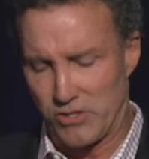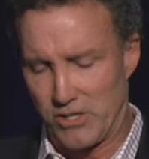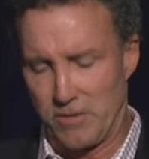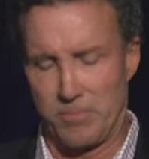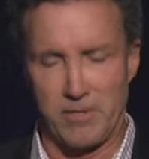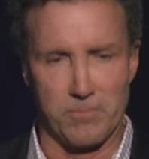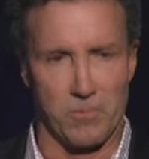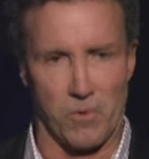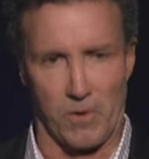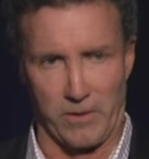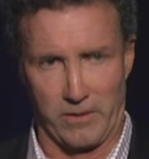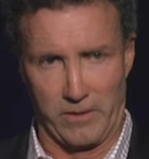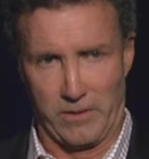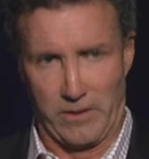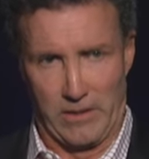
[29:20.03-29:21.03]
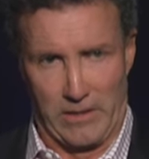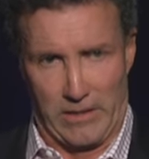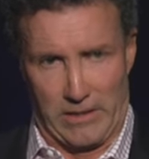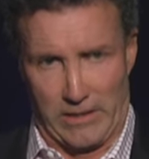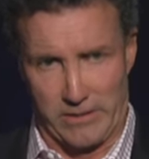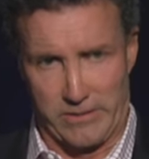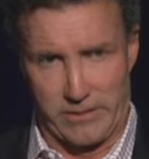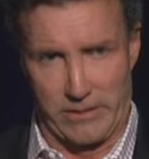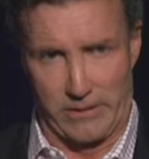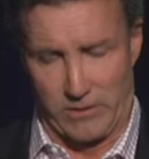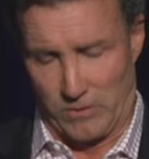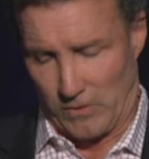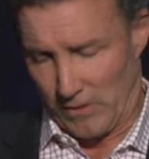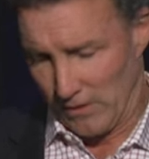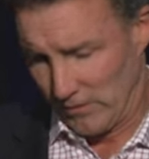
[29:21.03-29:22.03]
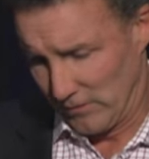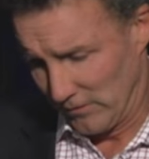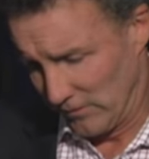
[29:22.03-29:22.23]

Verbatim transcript: JP Morgan, and Citicorp.